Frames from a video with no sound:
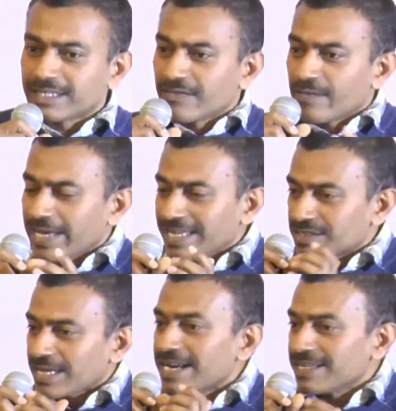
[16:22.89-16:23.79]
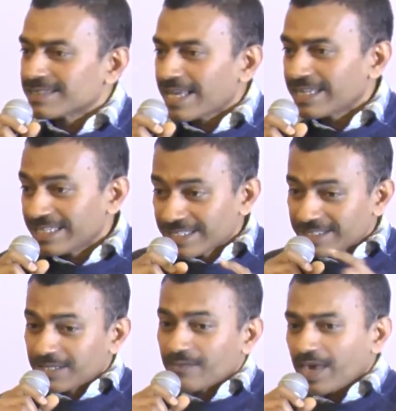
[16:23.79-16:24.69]
and the way he tied his hand, this
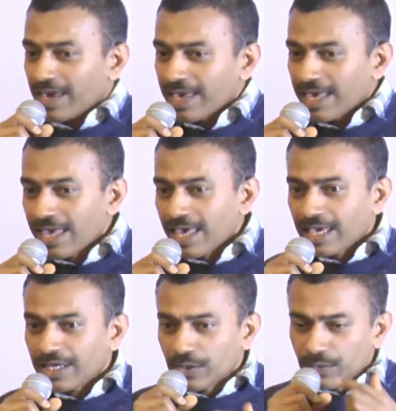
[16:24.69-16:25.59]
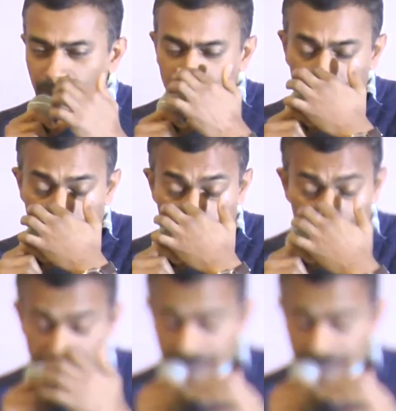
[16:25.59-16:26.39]
is the way, you are going